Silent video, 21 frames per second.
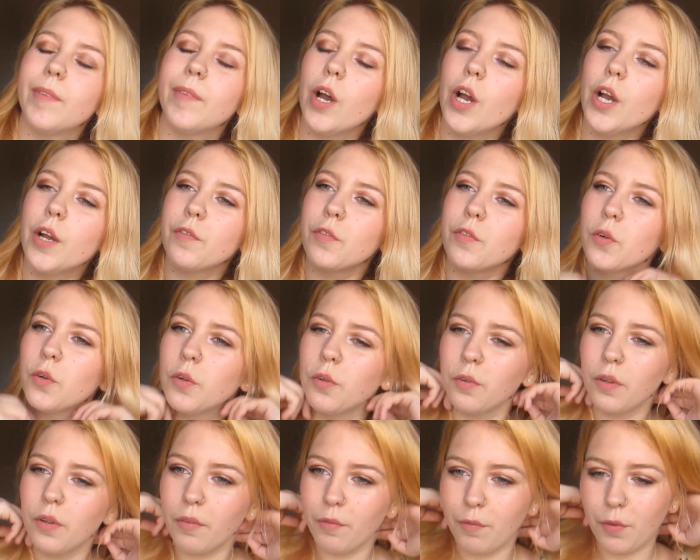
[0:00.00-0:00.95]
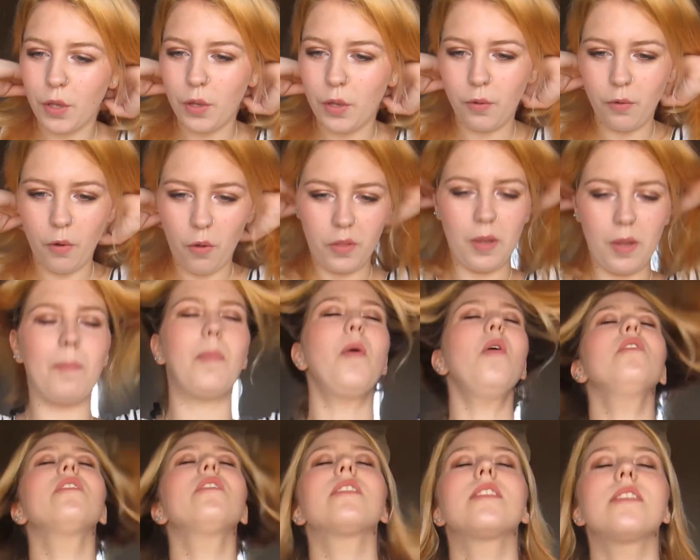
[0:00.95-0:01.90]
overall view on the
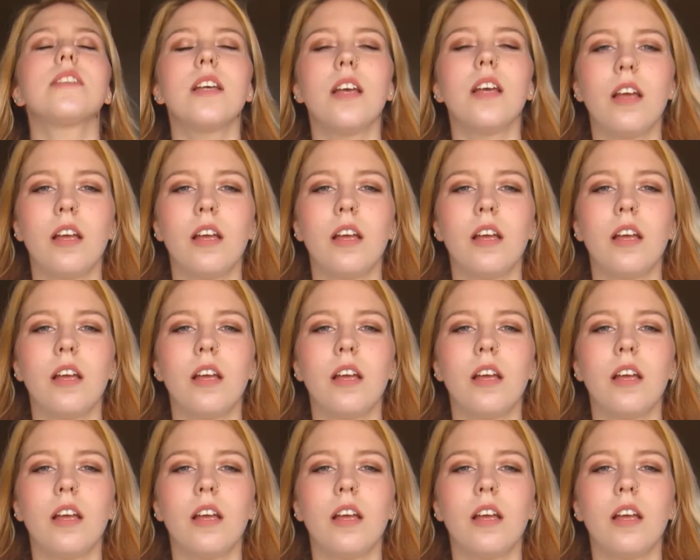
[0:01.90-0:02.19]
box